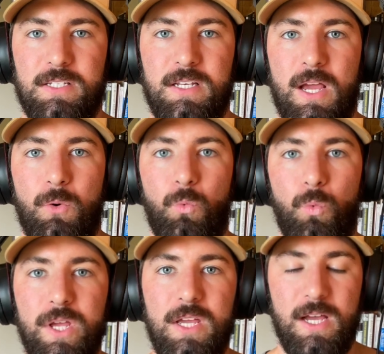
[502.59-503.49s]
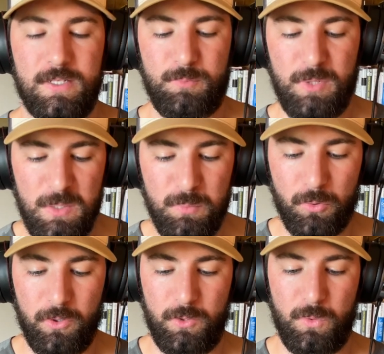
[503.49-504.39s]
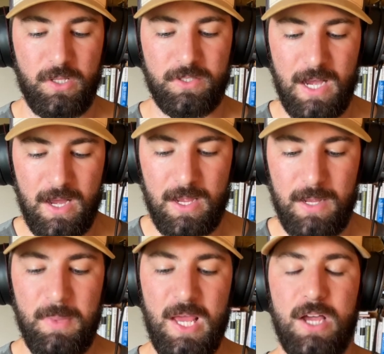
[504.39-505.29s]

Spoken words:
and yet we as people in real time